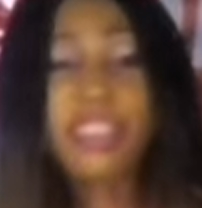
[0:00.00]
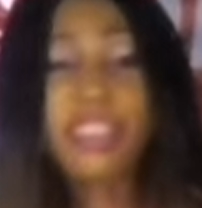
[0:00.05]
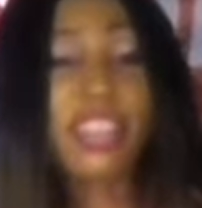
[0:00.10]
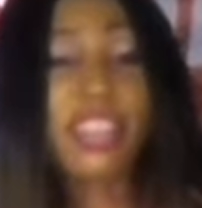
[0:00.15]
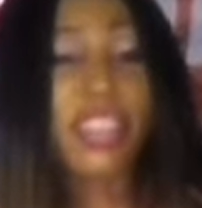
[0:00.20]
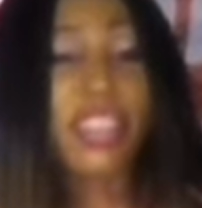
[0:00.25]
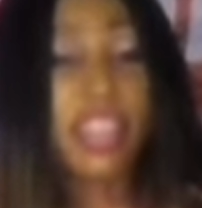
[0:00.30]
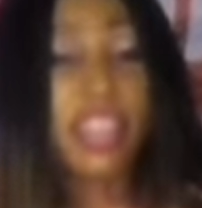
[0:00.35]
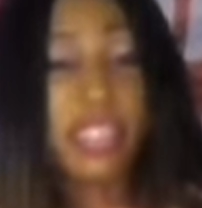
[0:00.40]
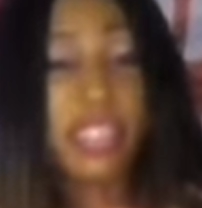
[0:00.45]
a
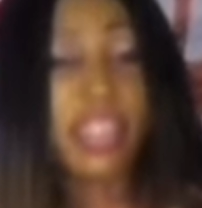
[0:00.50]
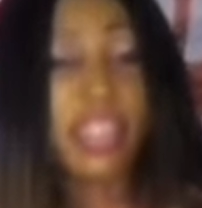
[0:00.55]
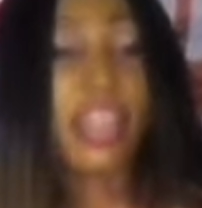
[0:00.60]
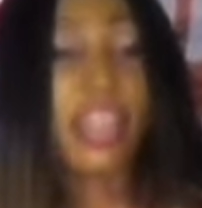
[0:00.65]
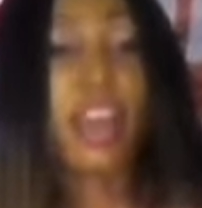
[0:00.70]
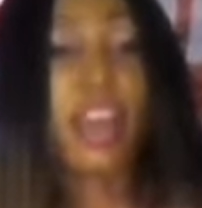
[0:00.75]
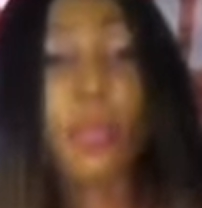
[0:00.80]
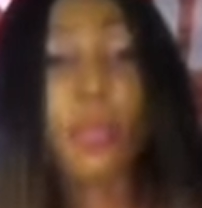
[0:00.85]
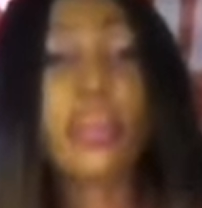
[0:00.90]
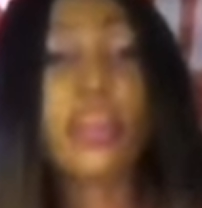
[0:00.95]
skeleton in her
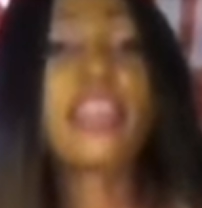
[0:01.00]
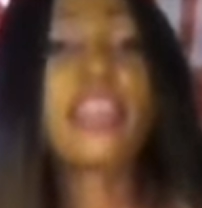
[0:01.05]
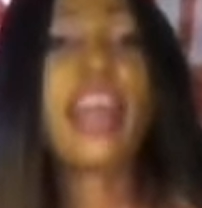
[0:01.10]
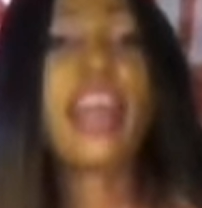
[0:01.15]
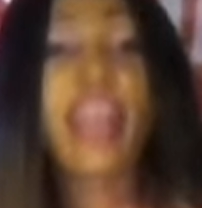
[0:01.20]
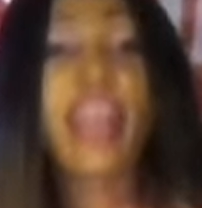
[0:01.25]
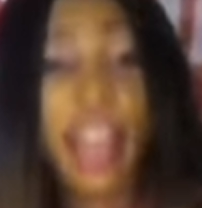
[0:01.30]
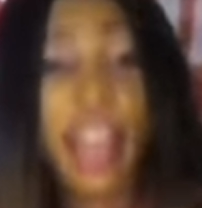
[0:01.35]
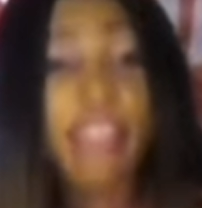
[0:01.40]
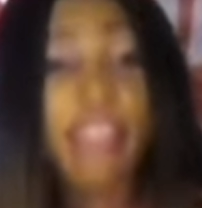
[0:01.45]
cupboard. Yeah,
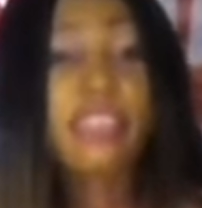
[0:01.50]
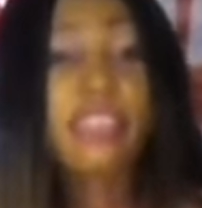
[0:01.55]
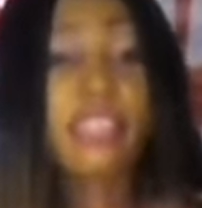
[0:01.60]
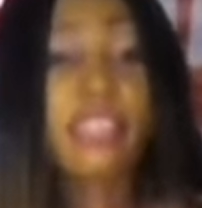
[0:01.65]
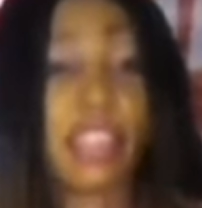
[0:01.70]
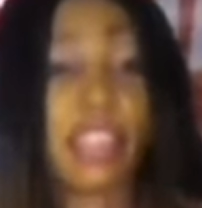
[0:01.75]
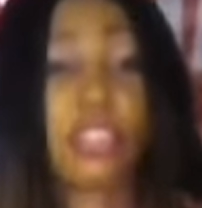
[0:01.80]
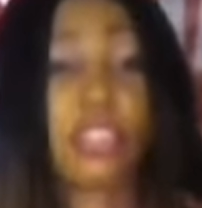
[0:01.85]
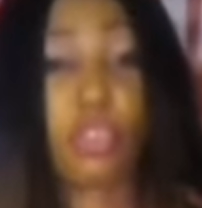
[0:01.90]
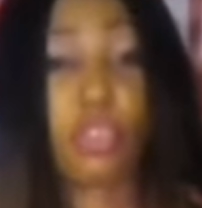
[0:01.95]
I
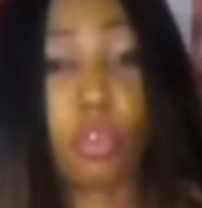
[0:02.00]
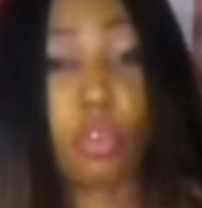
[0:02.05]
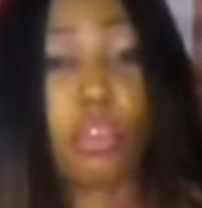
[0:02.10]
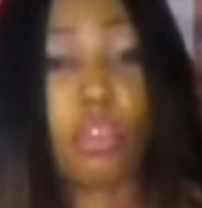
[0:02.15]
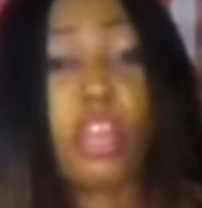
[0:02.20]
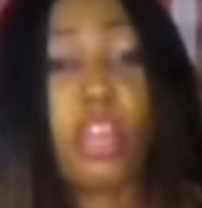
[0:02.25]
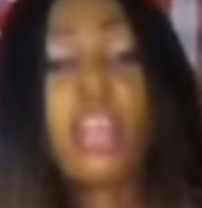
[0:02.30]
said so.